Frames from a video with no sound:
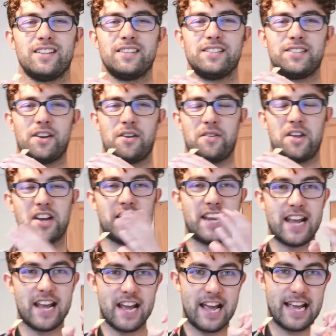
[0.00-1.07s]
So you can
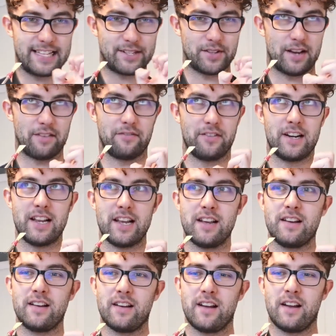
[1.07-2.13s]
hear it's got that
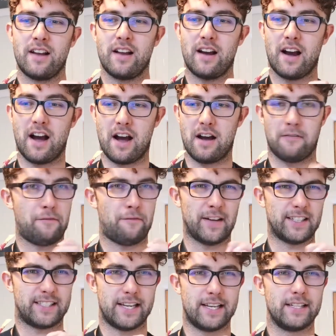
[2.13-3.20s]
really
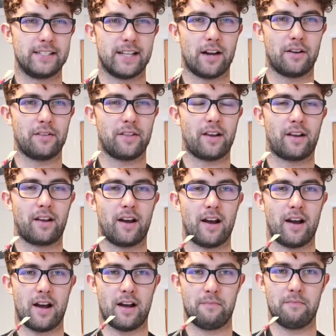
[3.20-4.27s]
fussy sounding,
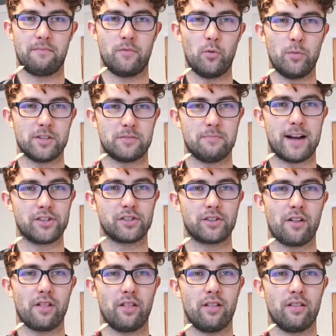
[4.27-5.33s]
almost
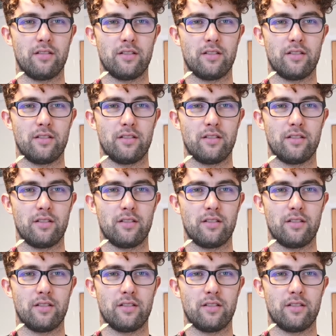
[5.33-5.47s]
magical